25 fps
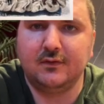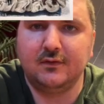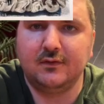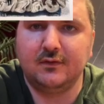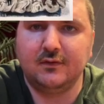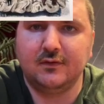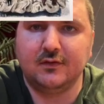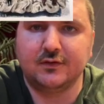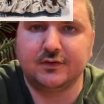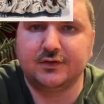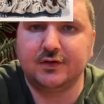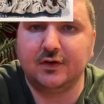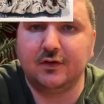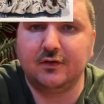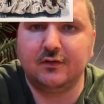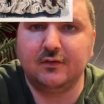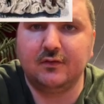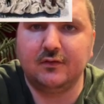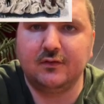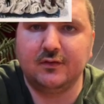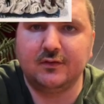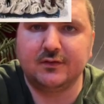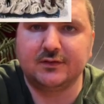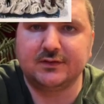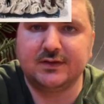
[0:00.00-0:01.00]
There's
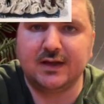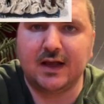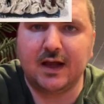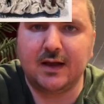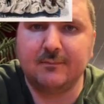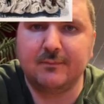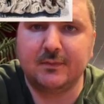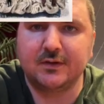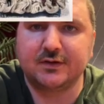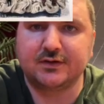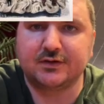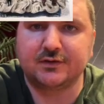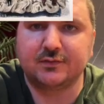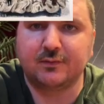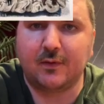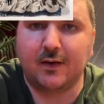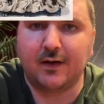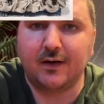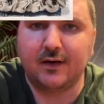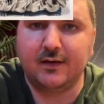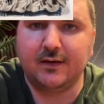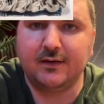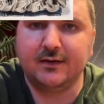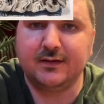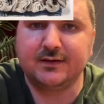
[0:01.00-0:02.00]
not much
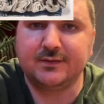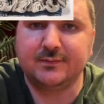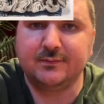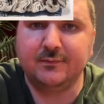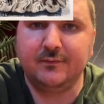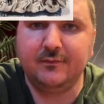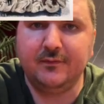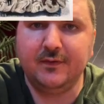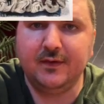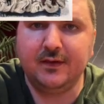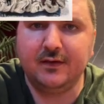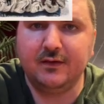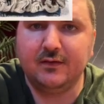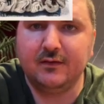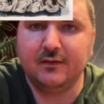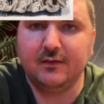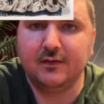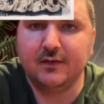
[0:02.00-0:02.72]
swearing in this movie.